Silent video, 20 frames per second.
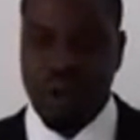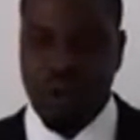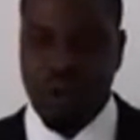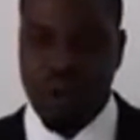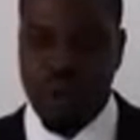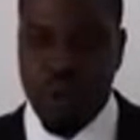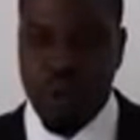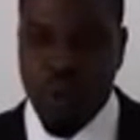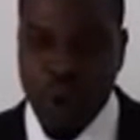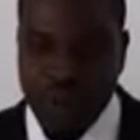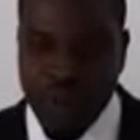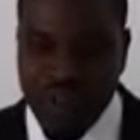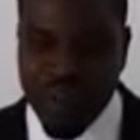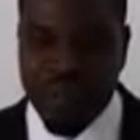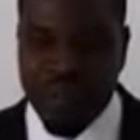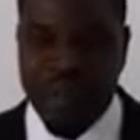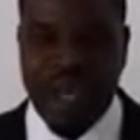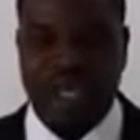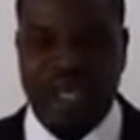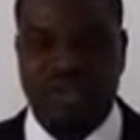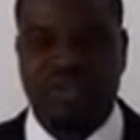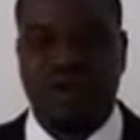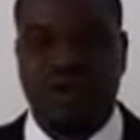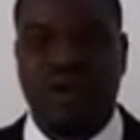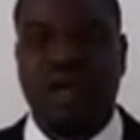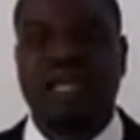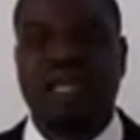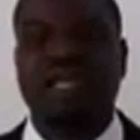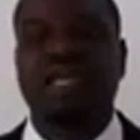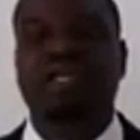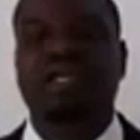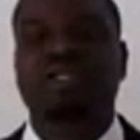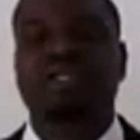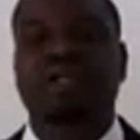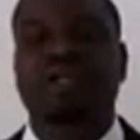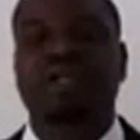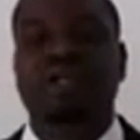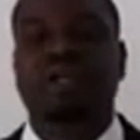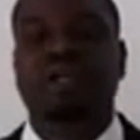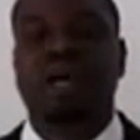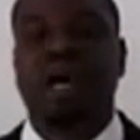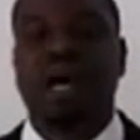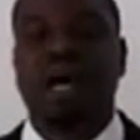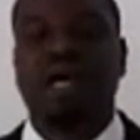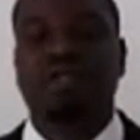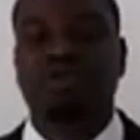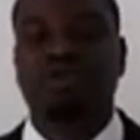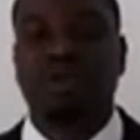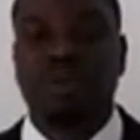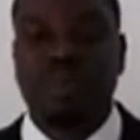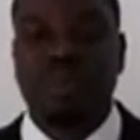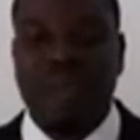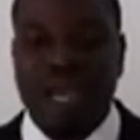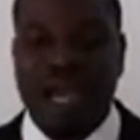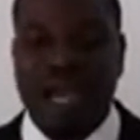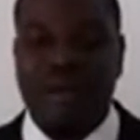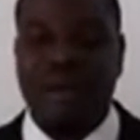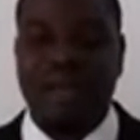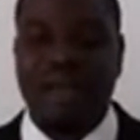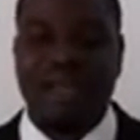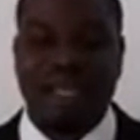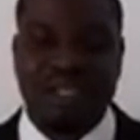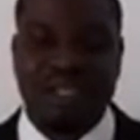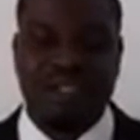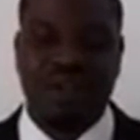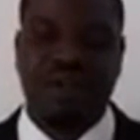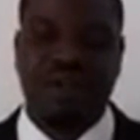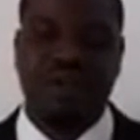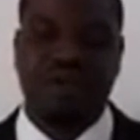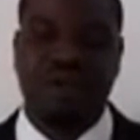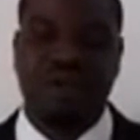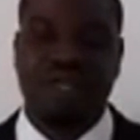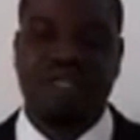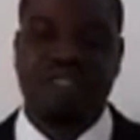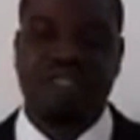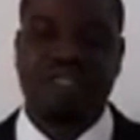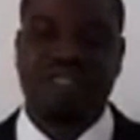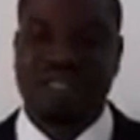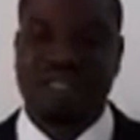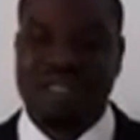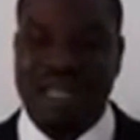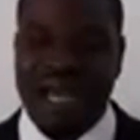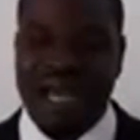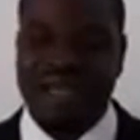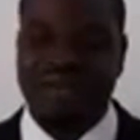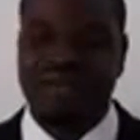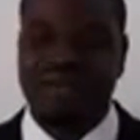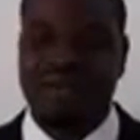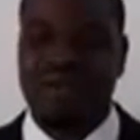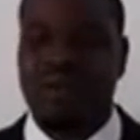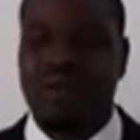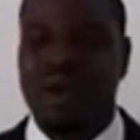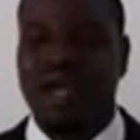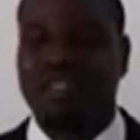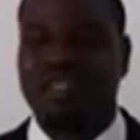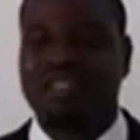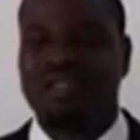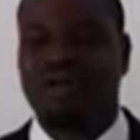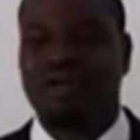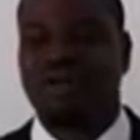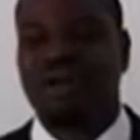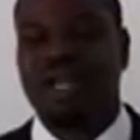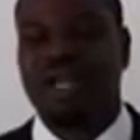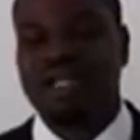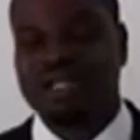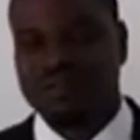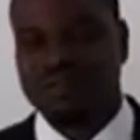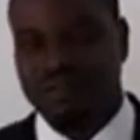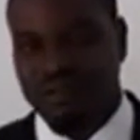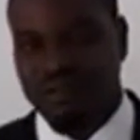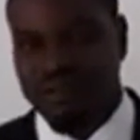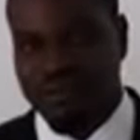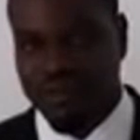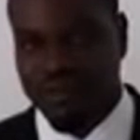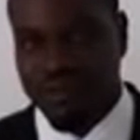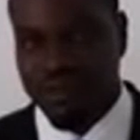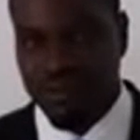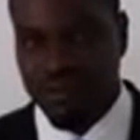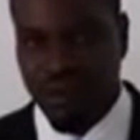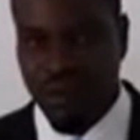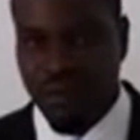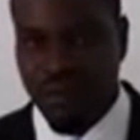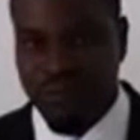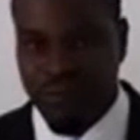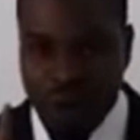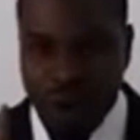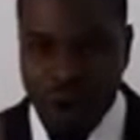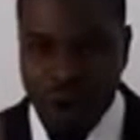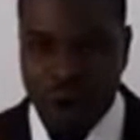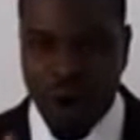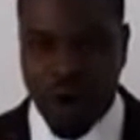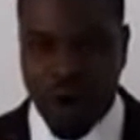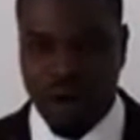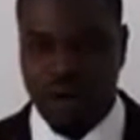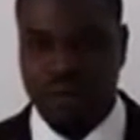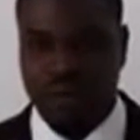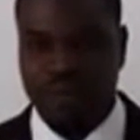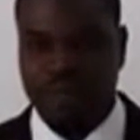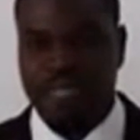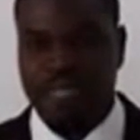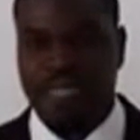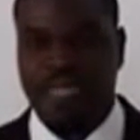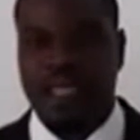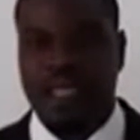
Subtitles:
We want the best for our nation, and to make our nation great, that requires the collective effort of all.